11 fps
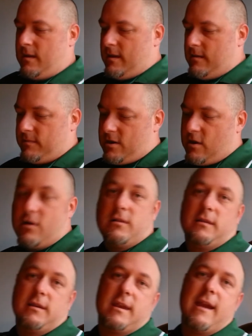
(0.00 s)
I'm
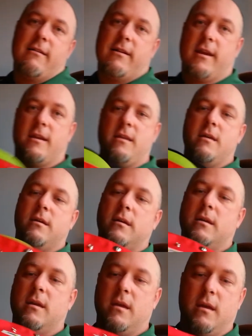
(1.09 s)
currently carrying
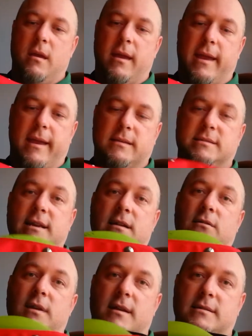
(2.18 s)
a
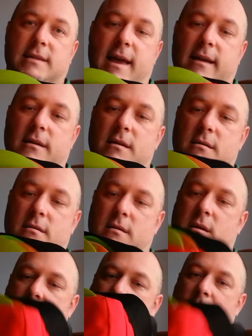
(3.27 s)
single nutsack.
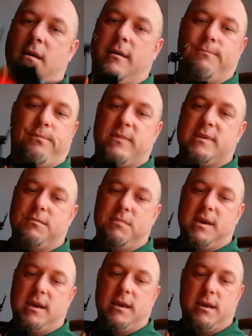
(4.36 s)
To
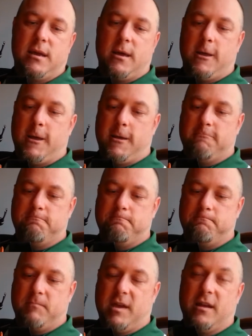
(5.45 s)
me,
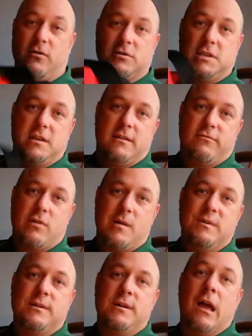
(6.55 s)
it holds enough
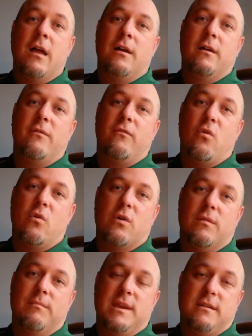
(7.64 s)
rubber
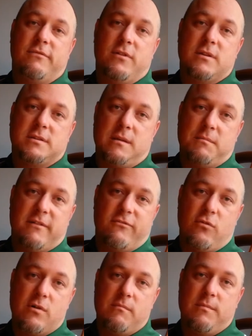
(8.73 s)
for me to focus on my
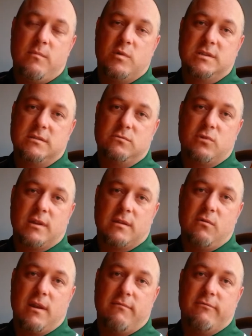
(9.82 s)
form, which is really
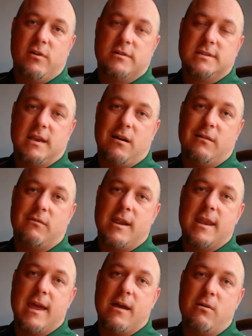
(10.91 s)
what I'm focusing on right
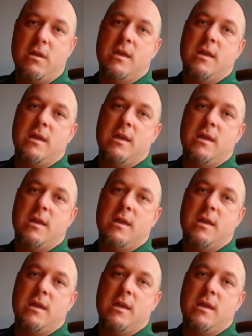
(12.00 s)
now.